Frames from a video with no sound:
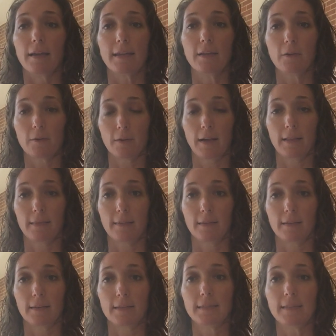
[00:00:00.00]
here at
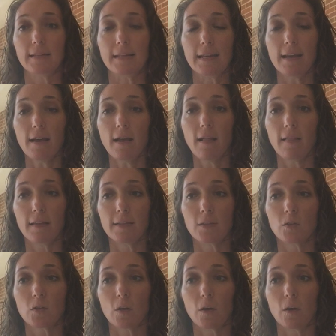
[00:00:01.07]
the CDL, and
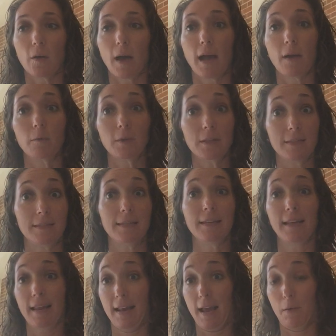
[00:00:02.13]
so I would
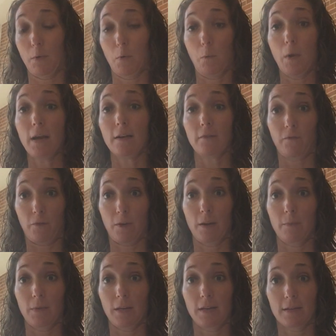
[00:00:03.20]
sit and I would wait for
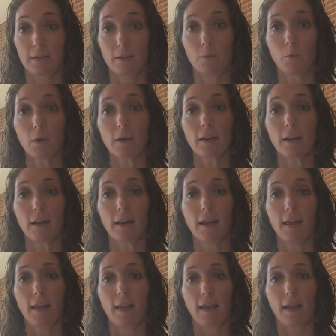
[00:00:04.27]
him to get done working
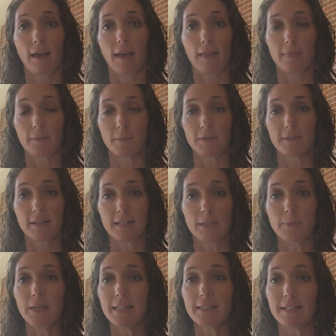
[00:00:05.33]
at the
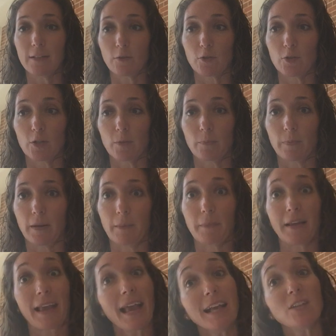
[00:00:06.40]
Mercedes-Benz dealership, and I'm
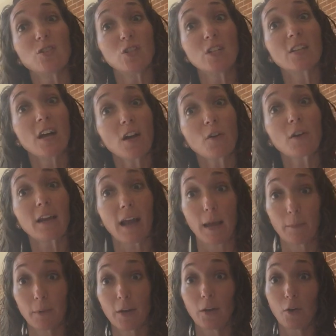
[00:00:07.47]
like, hey, she's hungry,
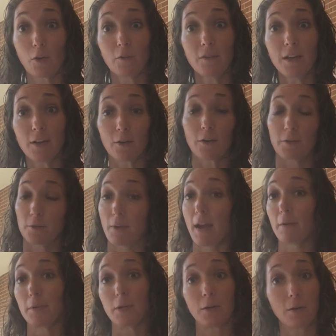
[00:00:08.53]
I'm gonna go feed her. So I
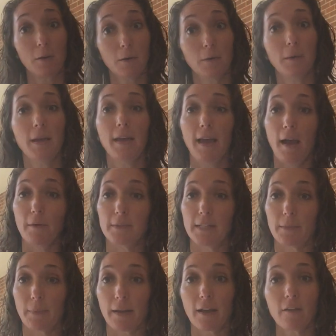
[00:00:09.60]
would go, I would
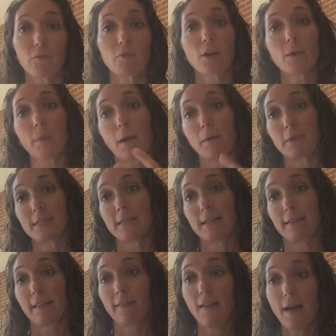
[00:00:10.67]
take my cover up, I would sit in
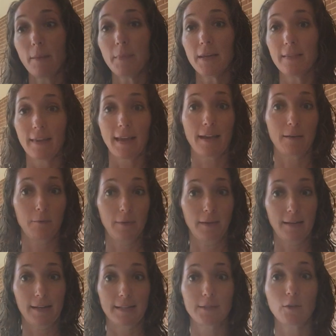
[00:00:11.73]
the lobby. They had a really
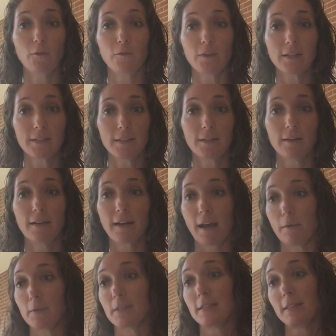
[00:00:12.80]
nice sofa to sit on. I
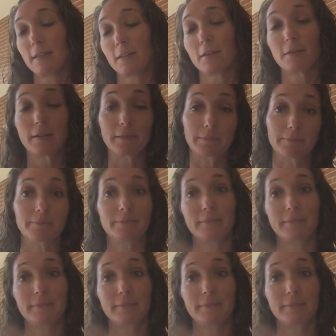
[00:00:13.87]
would just sit there and